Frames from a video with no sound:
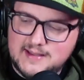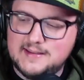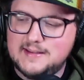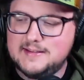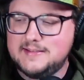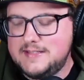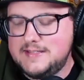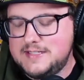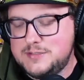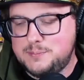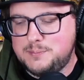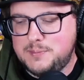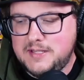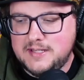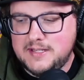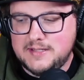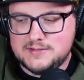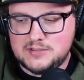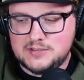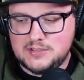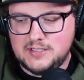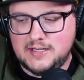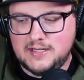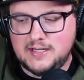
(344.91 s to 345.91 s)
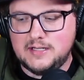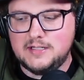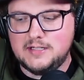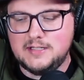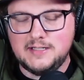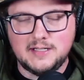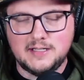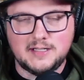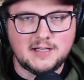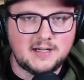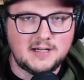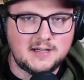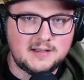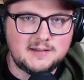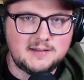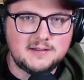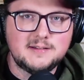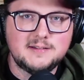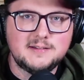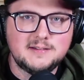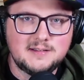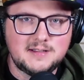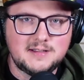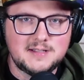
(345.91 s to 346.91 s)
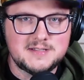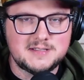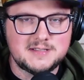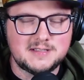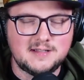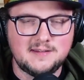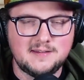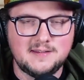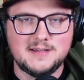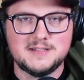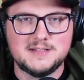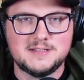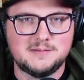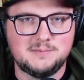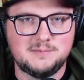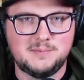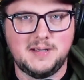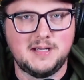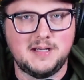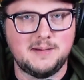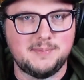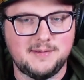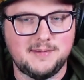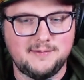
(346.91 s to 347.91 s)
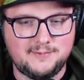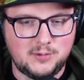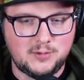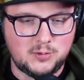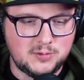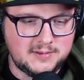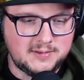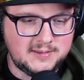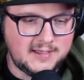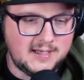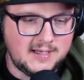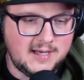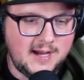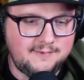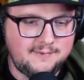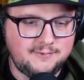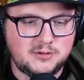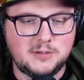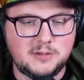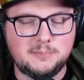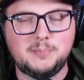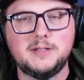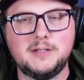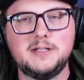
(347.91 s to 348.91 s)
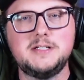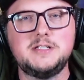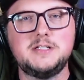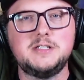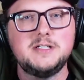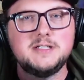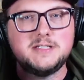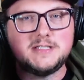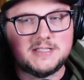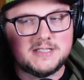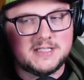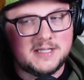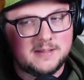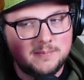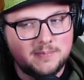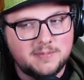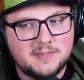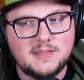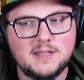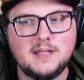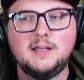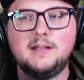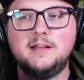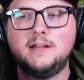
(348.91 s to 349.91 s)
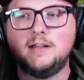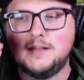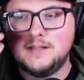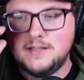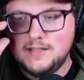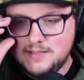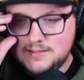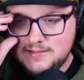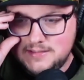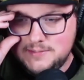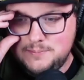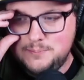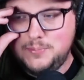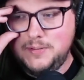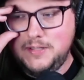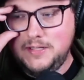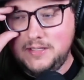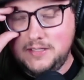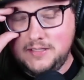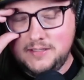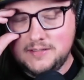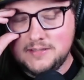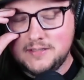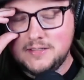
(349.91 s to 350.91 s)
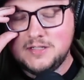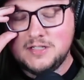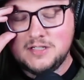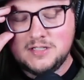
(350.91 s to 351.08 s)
that these peaks are here and you got to listen to this and pick up the phone and get after it, but it's just something to be